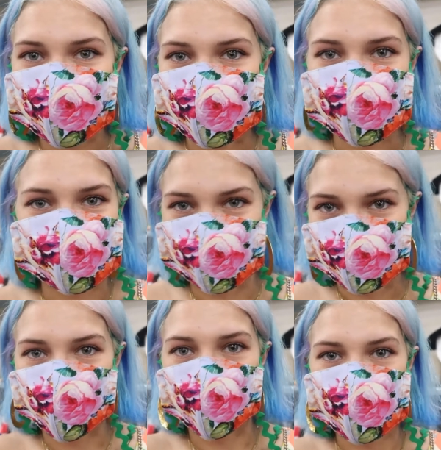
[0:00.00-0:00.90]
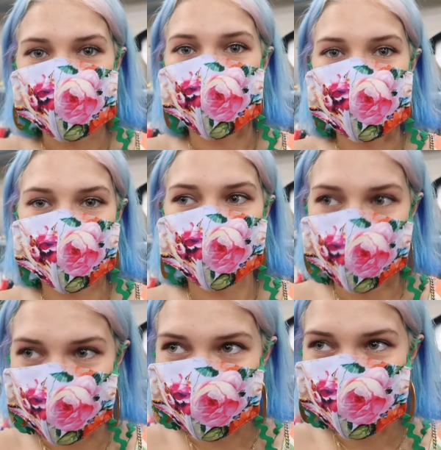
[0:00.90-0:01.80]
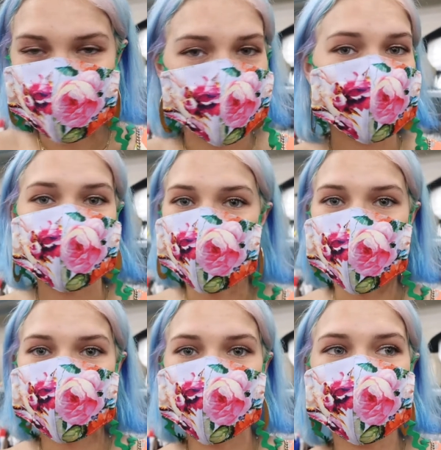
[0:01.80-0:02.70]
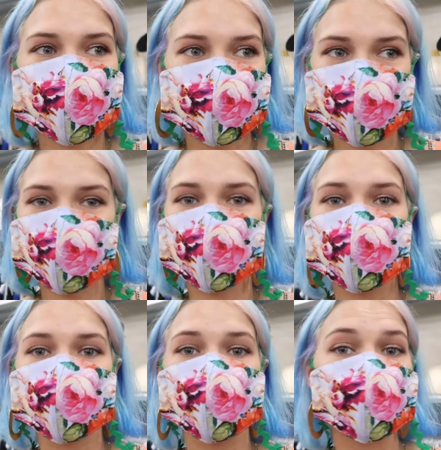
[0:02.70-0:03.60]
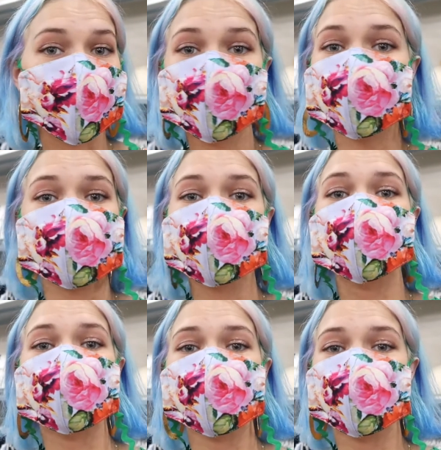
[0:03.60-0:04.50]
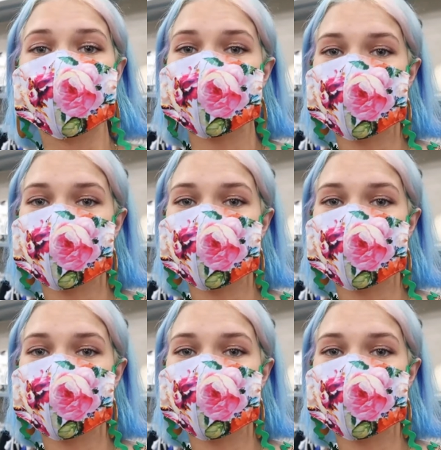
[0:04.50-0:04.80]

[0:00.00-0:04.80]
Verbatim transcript: You should still always shop secondhand. Don't let this pandemic make you buy things from fast fashion